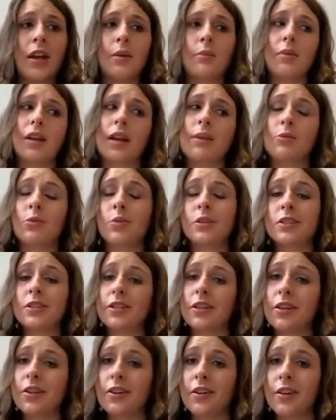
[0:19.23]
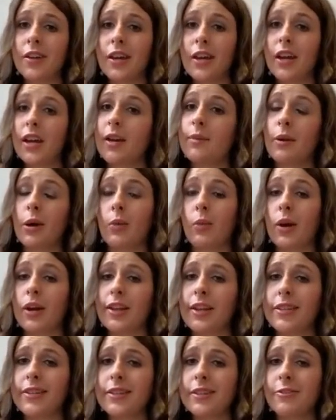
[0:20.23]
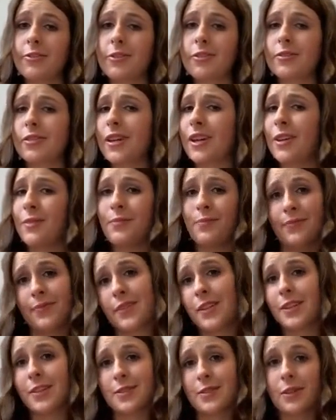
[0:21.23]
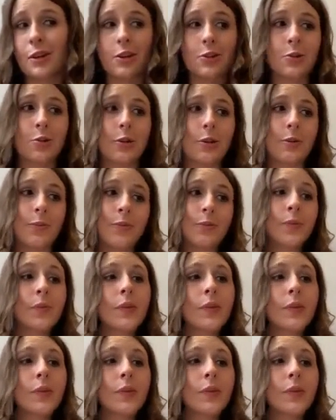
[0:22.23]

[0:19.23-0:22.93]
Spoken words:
but I'm going to tell you today about why that stereotype is not true.